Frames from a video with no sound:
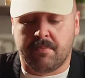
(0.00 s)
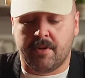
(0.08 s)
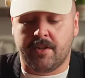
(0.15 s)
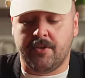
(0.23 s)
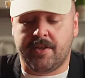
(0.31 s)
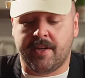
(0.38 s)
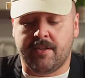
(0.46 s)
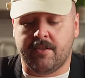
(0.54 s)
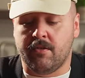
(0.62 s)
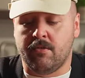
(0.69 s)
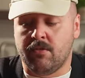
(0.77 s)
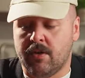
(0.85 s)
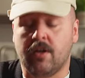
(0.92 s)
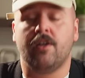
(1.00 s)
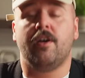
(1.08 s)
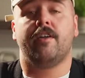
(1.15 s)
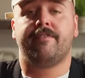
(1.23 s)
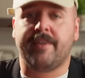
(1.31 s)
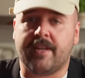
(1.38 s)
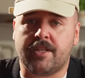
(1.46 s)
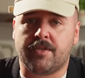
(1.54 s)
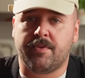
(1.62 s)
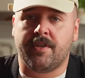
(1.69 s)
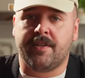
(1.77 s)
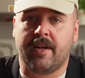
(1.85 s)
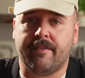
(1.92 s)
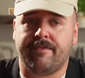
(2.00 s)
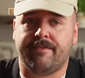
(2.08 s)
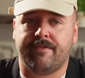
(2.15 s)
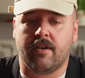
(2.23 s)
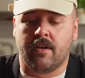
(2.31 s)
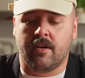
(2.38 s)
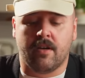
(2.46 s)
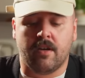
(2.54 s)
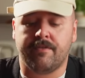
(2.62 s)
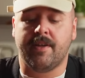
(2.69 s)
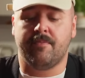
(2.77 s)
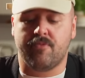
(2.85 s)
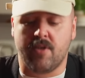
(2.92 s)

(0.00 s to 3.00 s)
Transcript: but you can do a lot of things with a knife of that